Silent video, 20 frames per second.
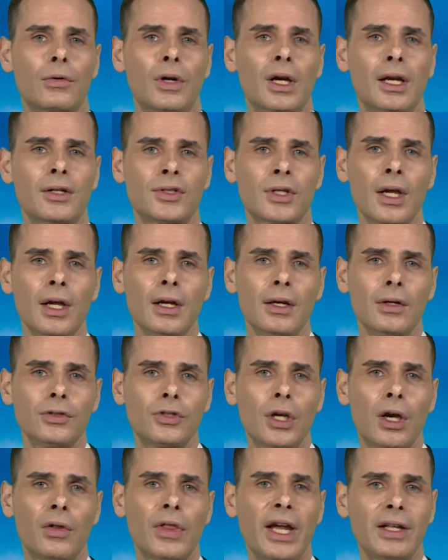rights.
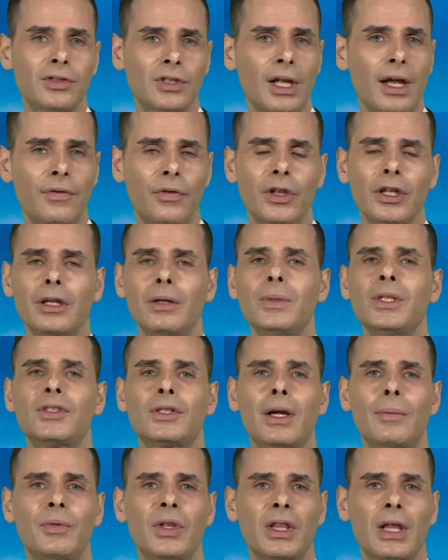So that's definitely going to be
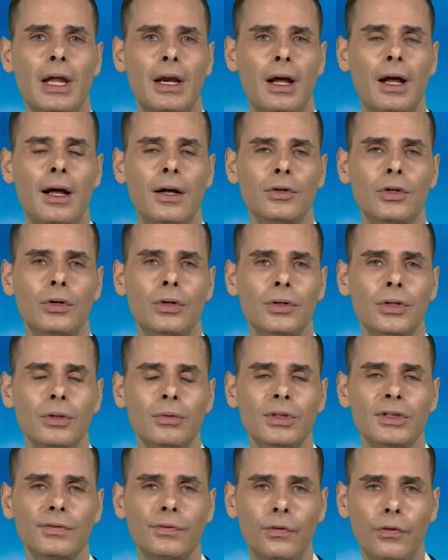something that Han Kuo-yu
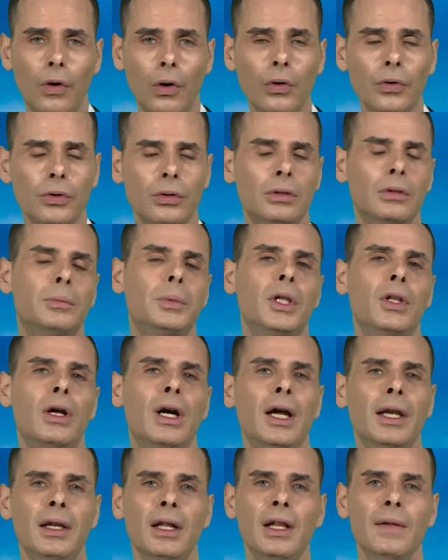is vulnerable
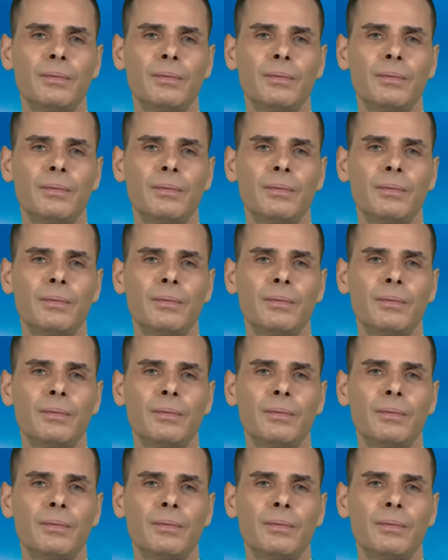on,